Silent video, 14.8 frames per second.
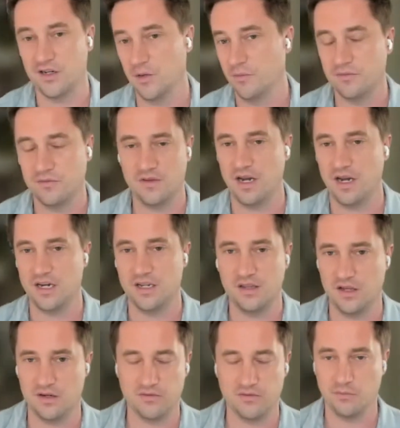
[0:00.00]
You know,
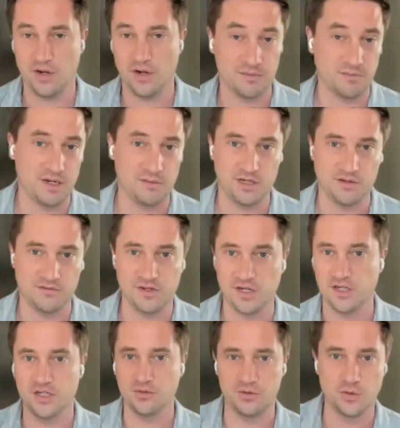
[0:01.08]
anything from like maybe a
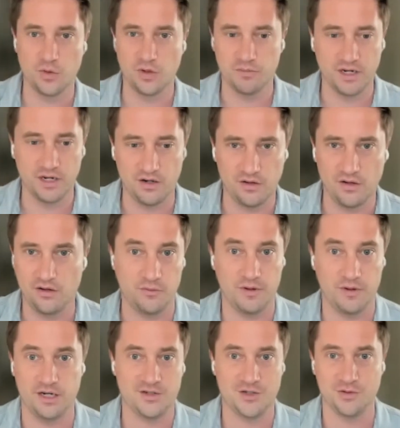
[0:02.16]
video doorbell all the
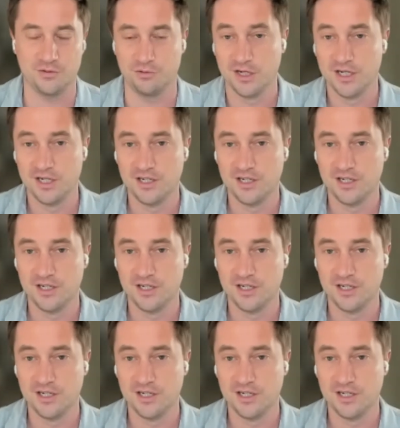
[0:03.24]
way to